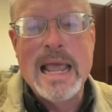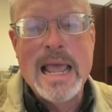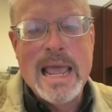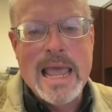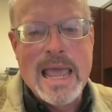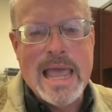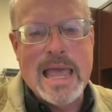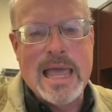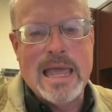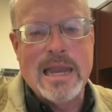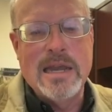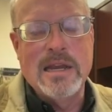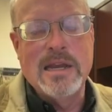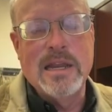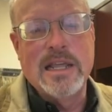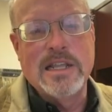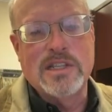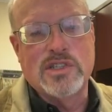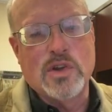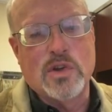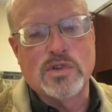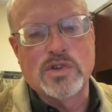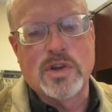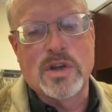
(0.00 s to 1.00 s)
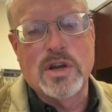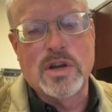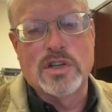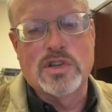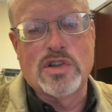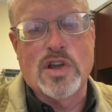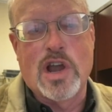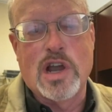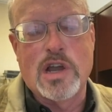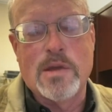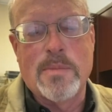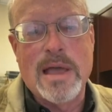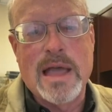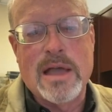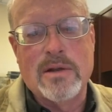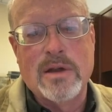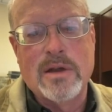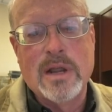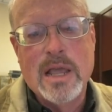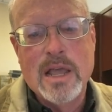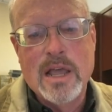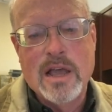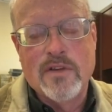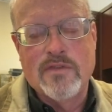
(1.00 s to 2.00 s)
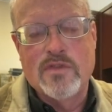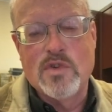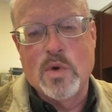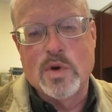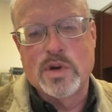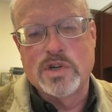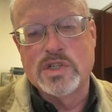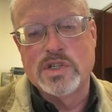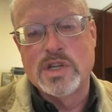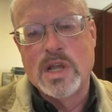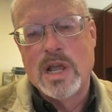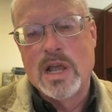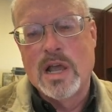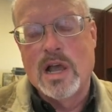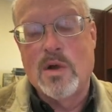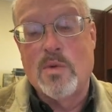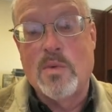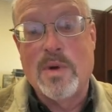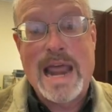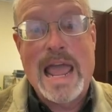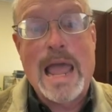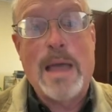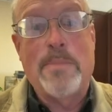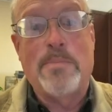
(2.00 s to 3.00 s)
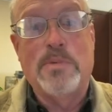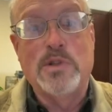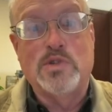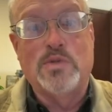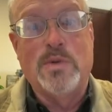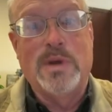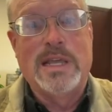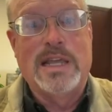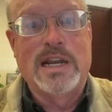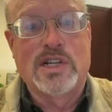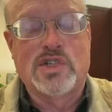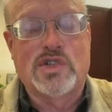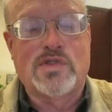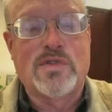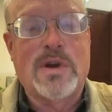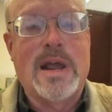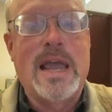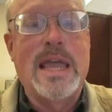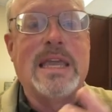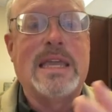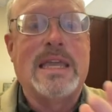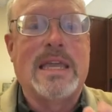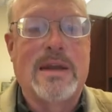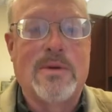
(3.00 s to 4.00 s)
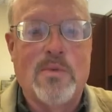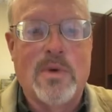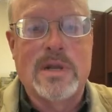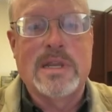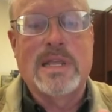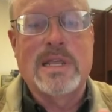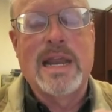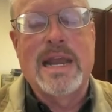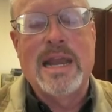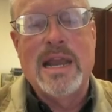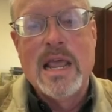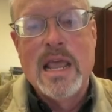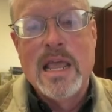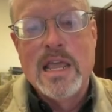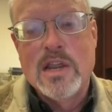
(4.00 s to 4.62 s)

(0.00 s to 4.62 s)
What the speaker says: and it's also going to talk about, of course, what happens when you get a strike and what can,